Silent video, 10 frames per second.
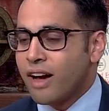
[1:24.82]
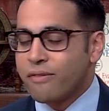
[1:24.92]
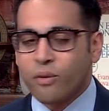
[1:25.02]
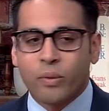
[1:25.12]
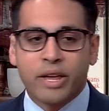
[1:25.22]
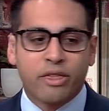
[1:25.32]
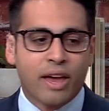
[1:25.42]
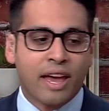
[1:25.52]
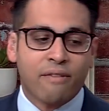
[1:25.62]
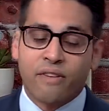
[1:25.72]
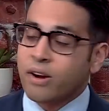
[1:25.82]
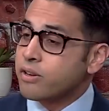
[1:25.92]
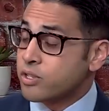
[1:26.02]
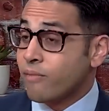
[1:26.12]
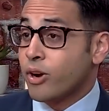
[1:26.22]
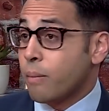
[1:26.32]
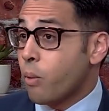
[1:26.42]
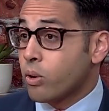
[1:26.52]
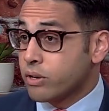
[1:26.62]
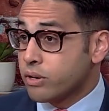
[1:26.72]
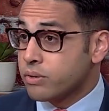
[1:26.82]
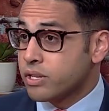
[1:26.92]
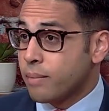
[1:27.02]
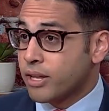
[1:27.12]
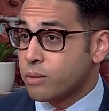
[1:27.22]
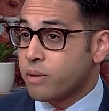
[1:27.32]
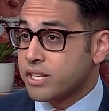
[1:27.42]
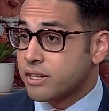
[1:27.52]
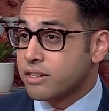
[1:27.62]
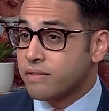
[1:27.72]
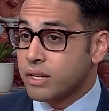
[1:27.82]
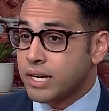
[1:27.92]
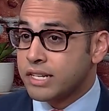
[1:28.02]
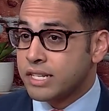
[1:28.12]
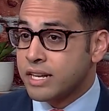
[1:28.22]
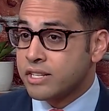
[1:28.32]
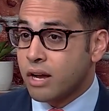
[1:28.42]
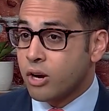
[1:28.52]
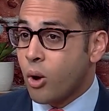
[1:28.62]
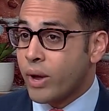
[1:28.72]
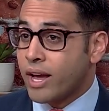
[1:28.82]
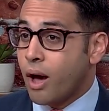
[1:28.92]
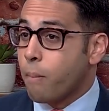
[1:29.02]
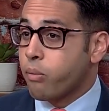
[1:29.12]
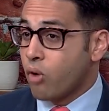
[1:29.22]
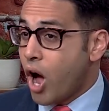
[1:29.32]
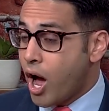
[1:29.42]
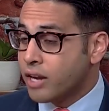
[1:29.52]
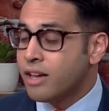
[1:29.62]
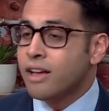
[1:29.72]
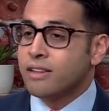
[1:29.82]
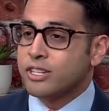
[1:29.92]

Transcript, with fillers: off with some very important news about the President of the United States going abroad.